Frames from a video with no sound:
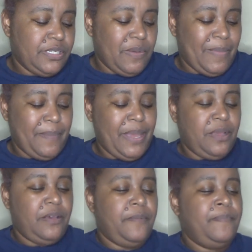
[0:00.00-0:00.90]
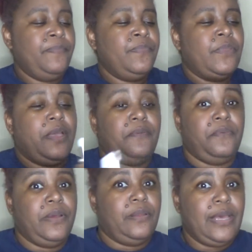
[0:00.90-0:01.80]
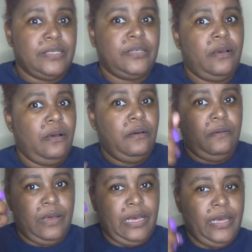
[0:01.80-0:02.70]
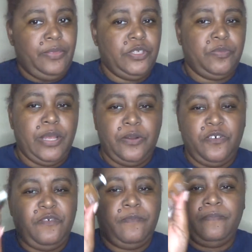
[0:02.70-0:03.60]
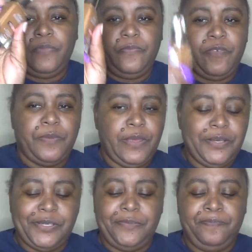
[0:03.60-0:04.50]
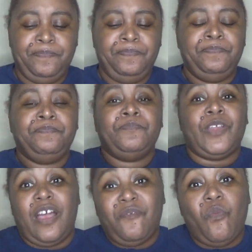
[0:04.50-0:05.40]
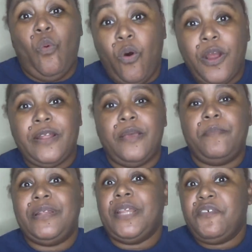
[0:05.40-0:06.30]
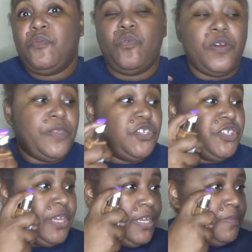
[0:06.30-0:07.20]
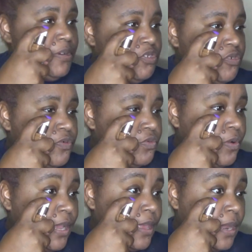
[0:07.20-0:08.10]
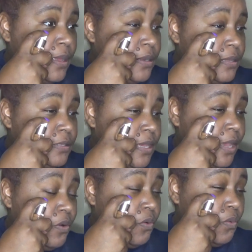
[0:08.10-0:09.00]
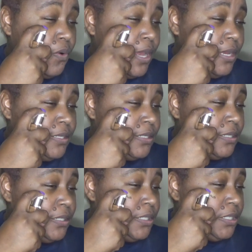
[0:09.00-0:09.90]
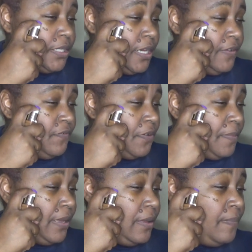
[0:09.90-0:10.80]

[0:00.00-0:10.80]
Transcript: of my makeup and realizing, oh, I got this brand new foundation. I've worn it but never wore this shade to make sure it was right, and it is a great shade for me.